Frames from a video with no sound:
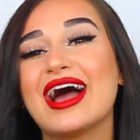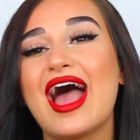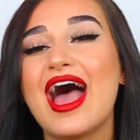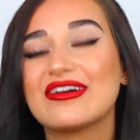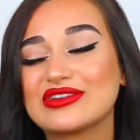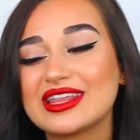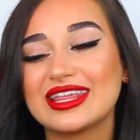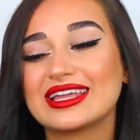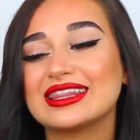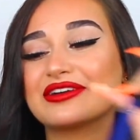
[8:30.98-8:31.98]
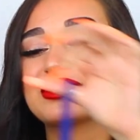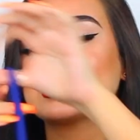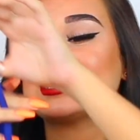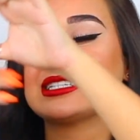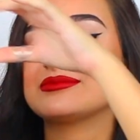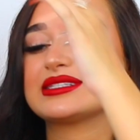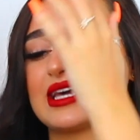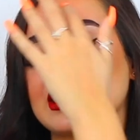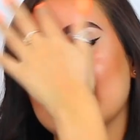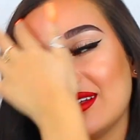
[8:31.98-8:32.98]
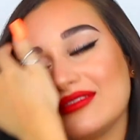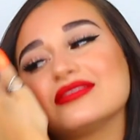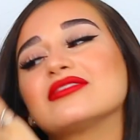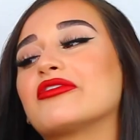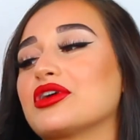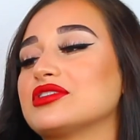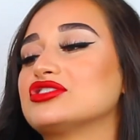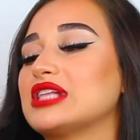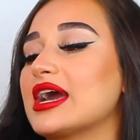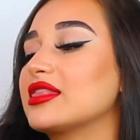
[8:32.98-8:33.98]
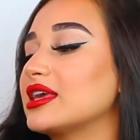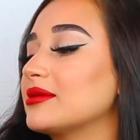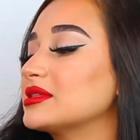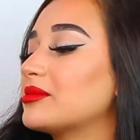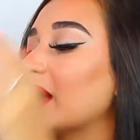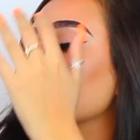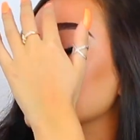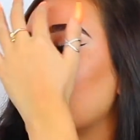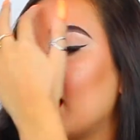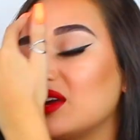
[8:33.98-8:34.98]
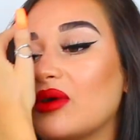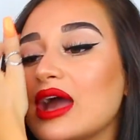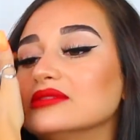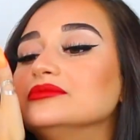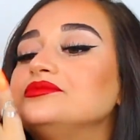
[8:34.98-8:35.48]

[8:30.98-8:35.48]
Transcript: but everything literally seems like 4th of July themed, but anyway.